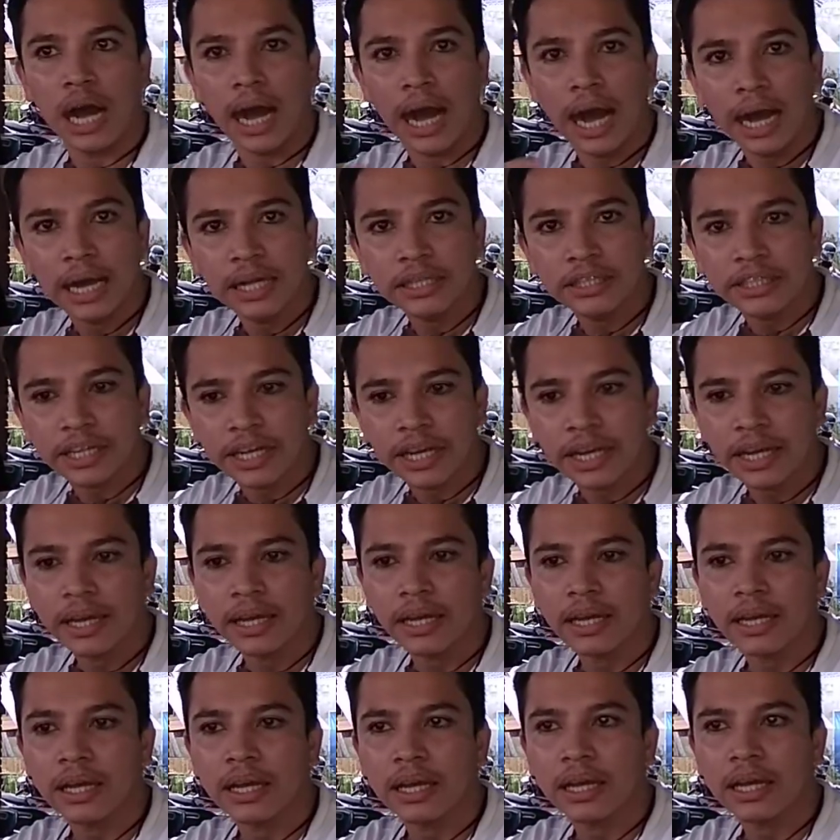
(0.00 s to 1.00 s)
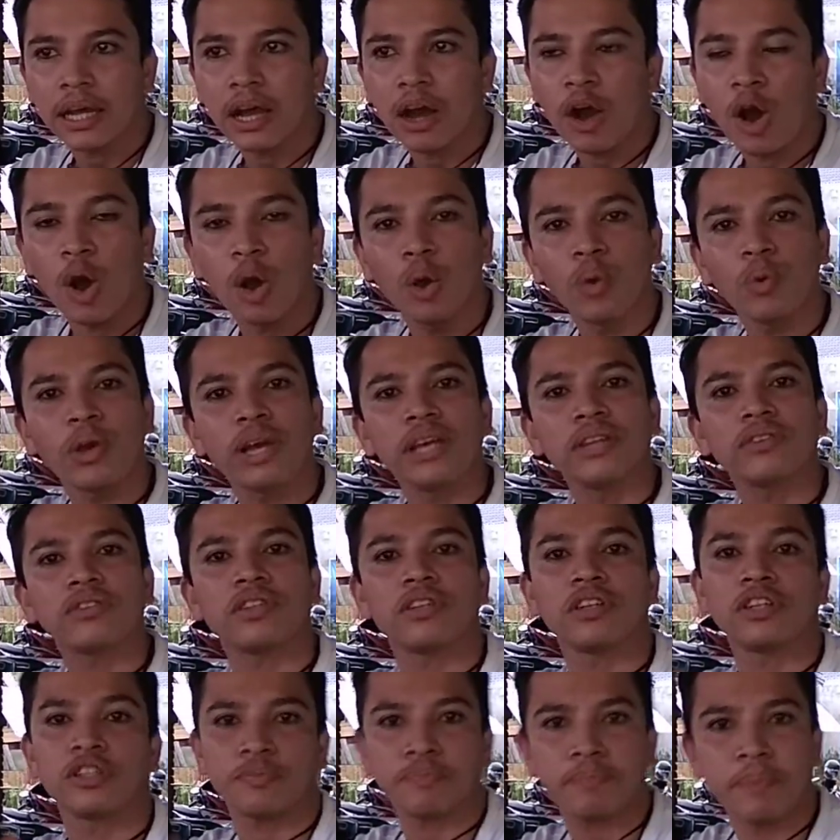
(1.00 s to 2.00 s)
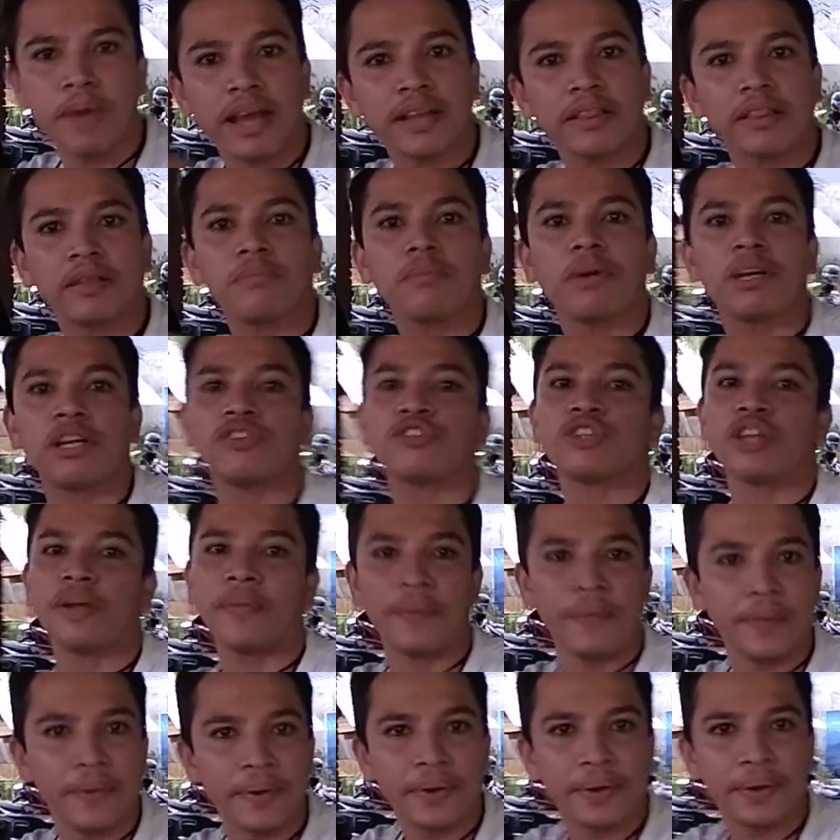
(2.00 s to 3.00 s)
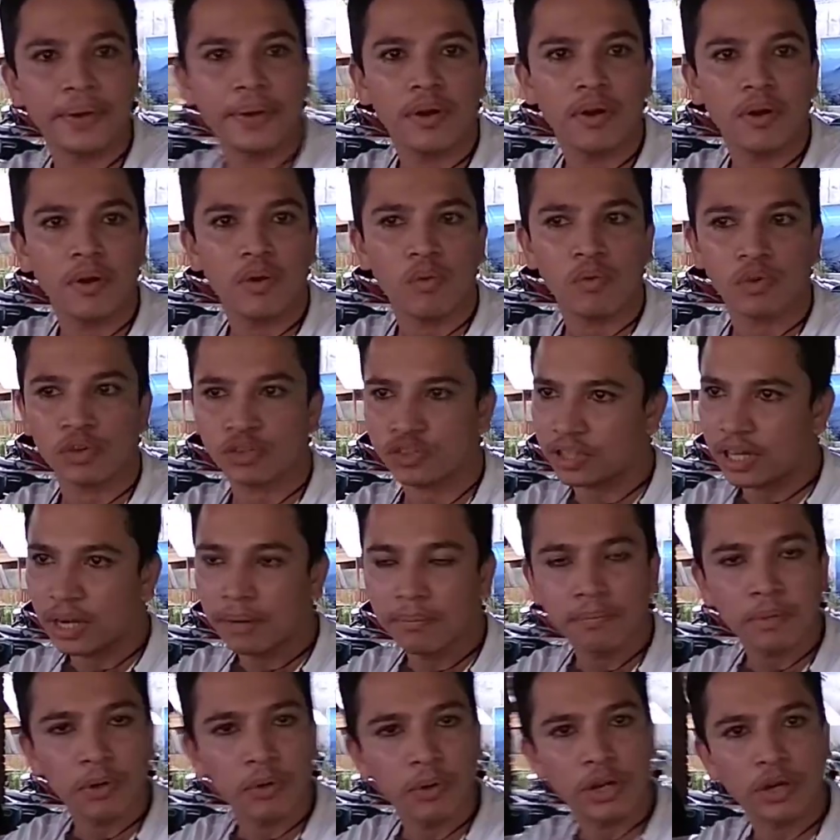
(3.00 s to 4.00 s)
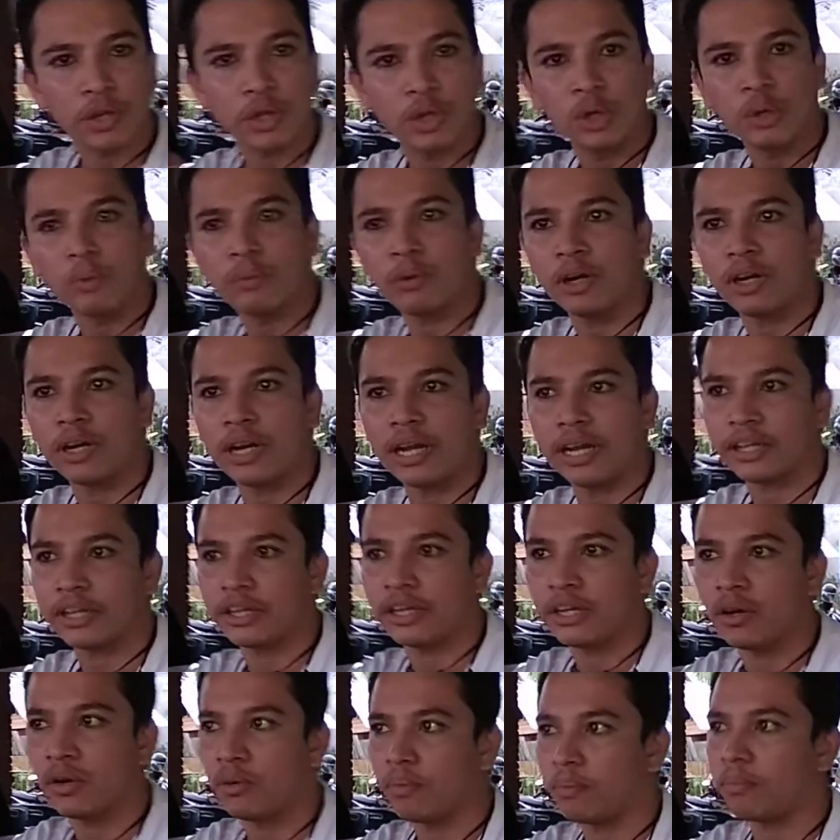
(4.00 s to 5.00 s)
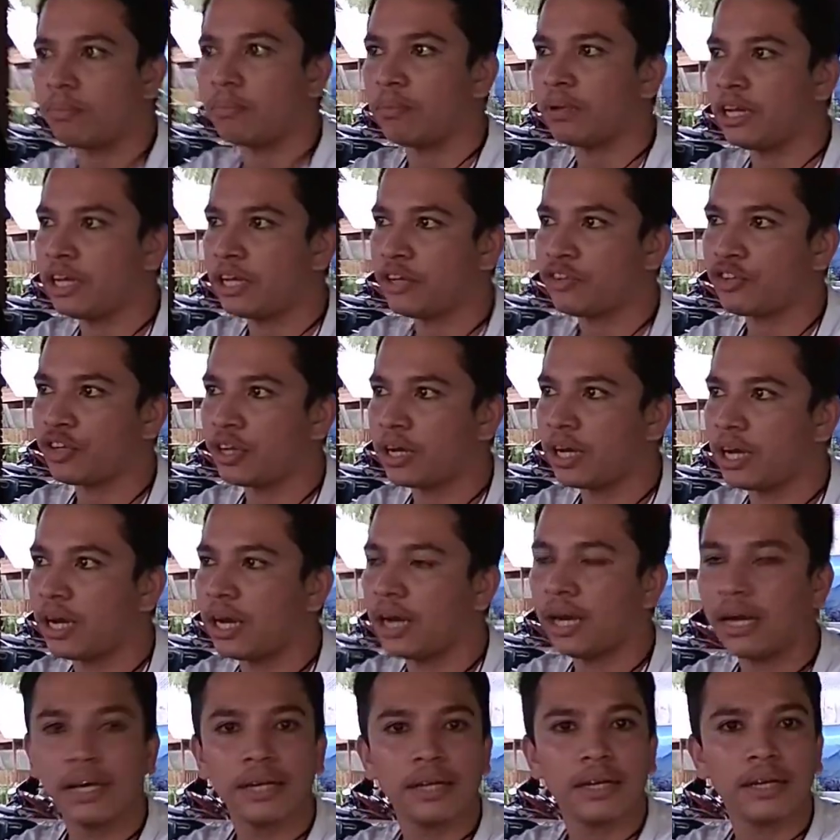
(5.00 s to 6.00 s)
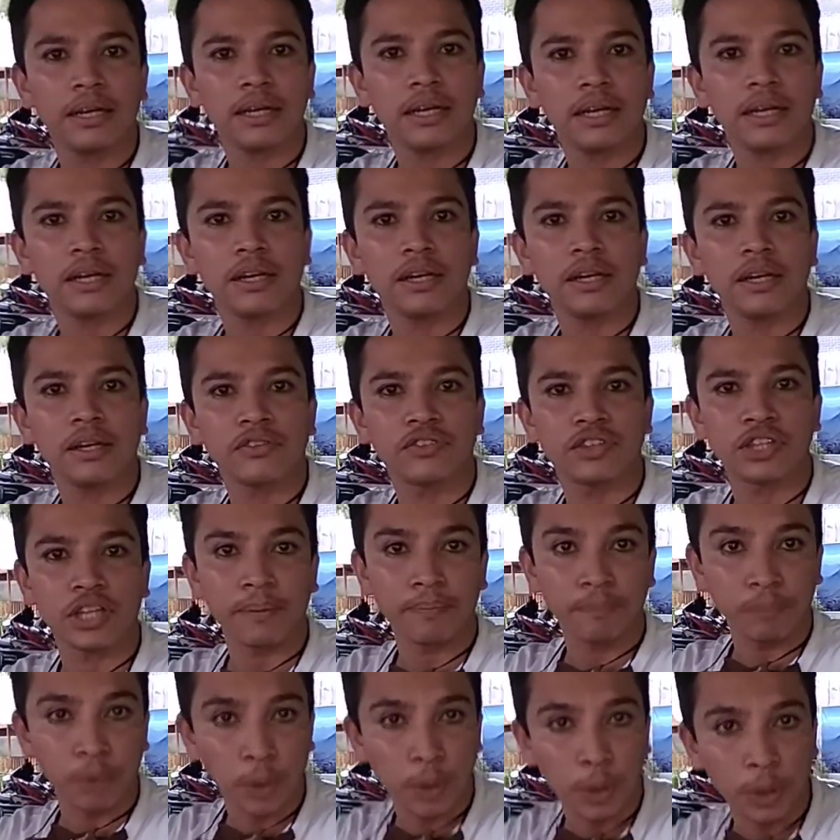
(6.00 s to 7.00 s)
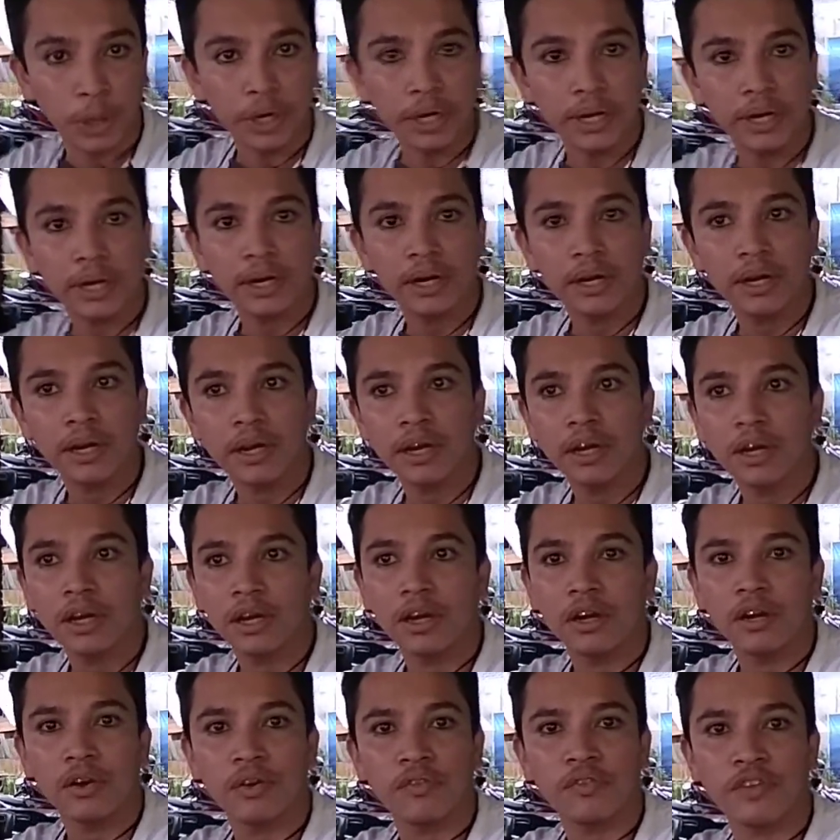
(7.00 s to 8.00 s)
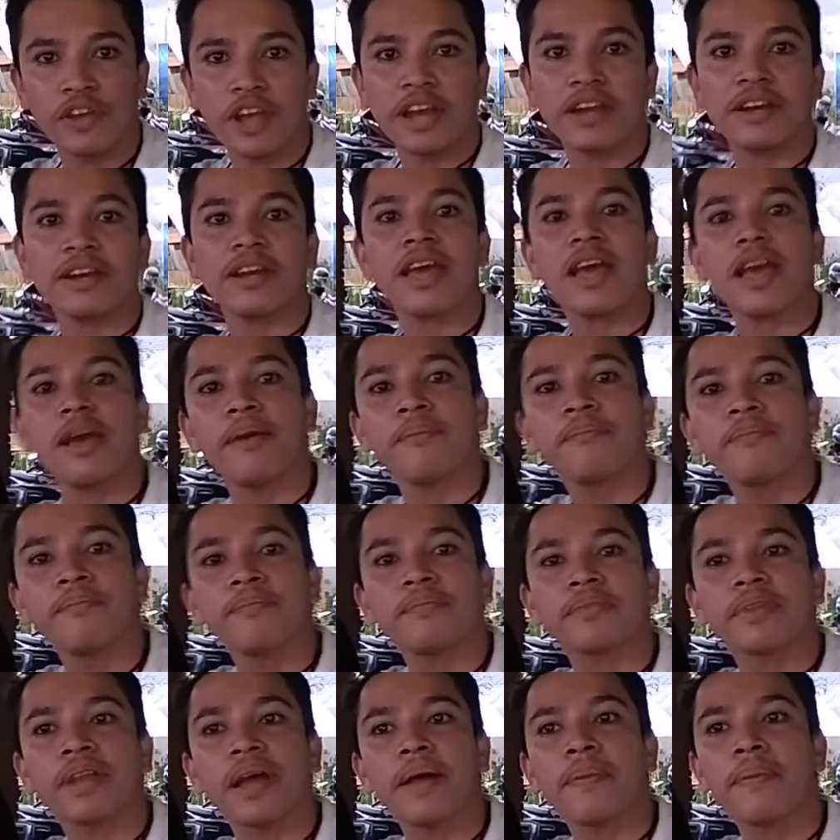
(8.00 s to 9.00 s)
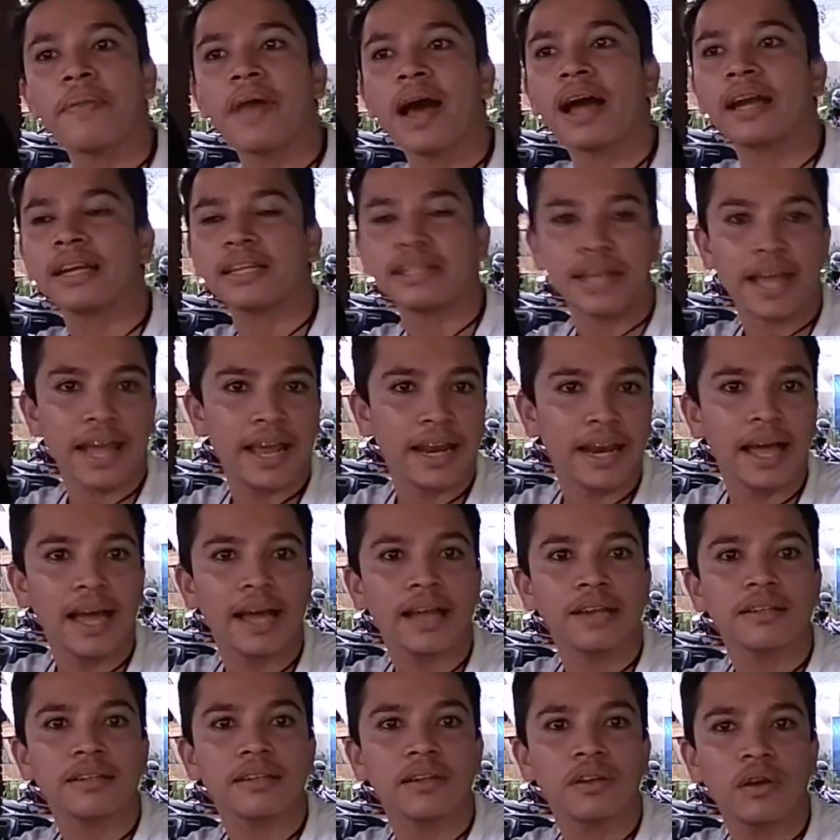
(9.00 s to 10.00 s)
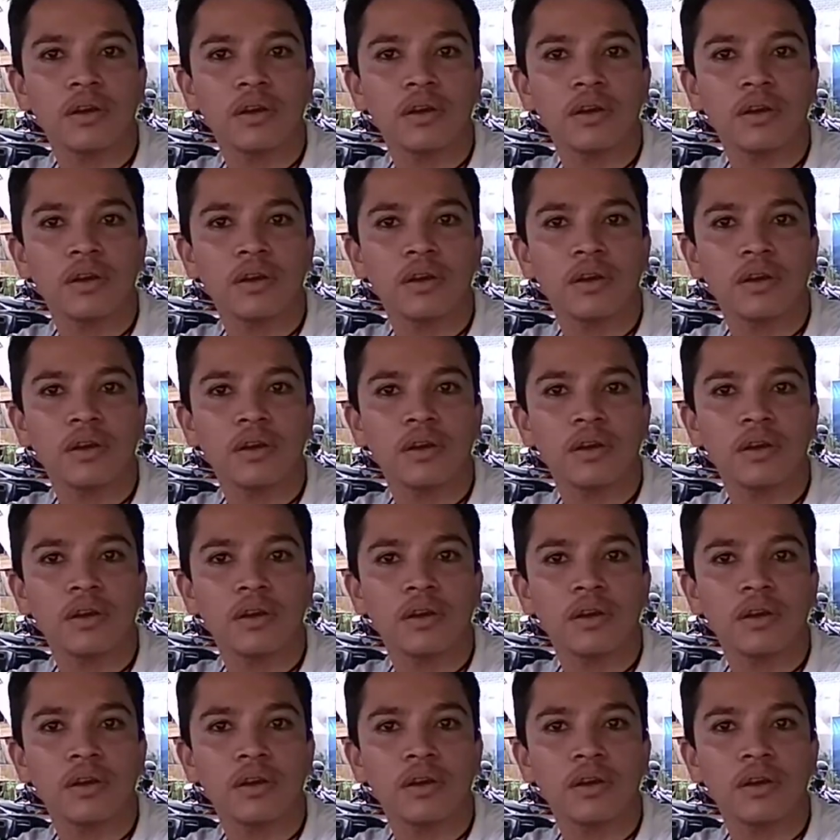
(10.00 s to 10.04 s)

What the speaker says: Aceh always respecting by each other. For example, when you go abroad like Malaysia, Singapore, Vietnam, and then Thailand,